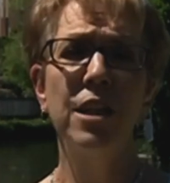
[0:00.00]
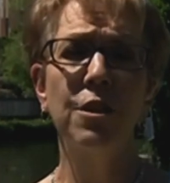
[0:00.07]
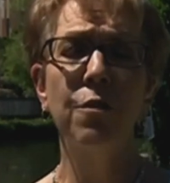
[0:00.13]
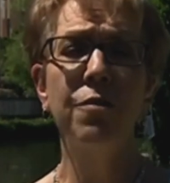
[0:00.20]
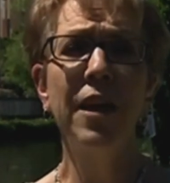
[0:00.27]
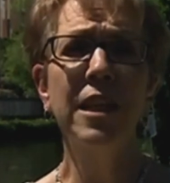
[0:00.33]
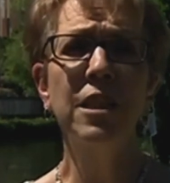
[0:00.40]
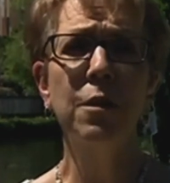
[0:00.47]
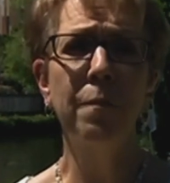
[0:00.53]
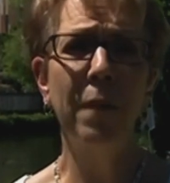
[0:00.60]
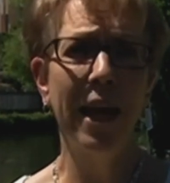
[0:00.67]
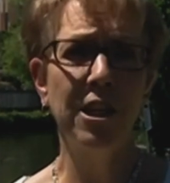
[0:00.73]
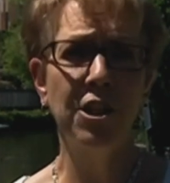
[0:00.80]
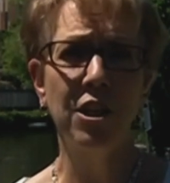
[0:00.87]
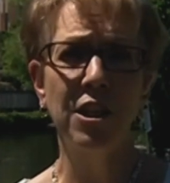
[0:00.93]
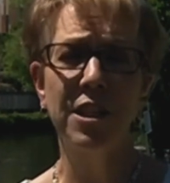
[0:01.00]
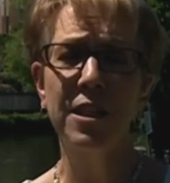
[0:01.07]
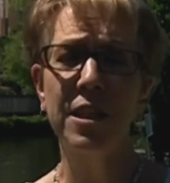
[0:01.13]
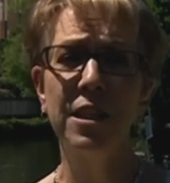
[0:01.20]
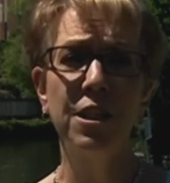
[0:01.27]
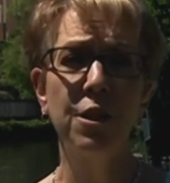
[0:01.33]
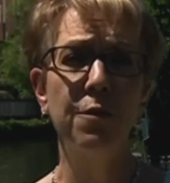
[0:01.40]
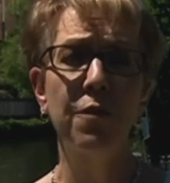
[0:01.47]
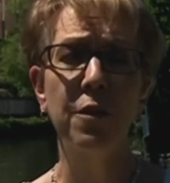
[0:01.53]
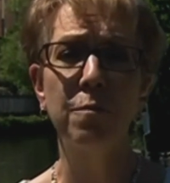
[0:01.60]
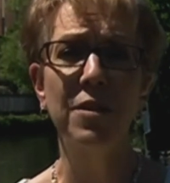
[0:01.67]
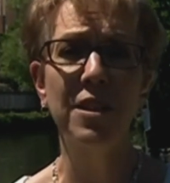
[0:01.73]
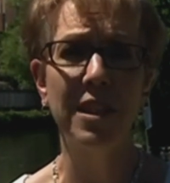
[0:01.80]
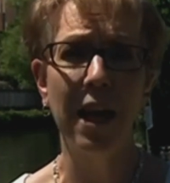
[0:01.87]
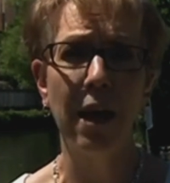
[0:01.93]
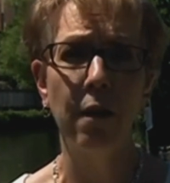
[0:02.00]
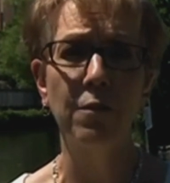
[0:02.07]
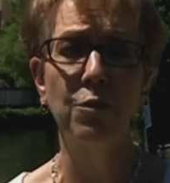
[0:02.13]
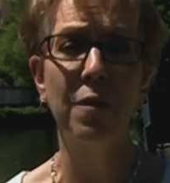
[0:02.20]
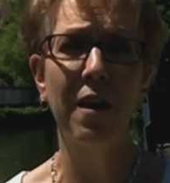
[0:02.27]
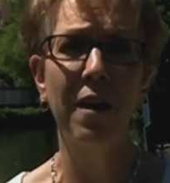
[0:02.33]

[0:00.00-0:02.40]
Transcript: So things that patients can do for themselves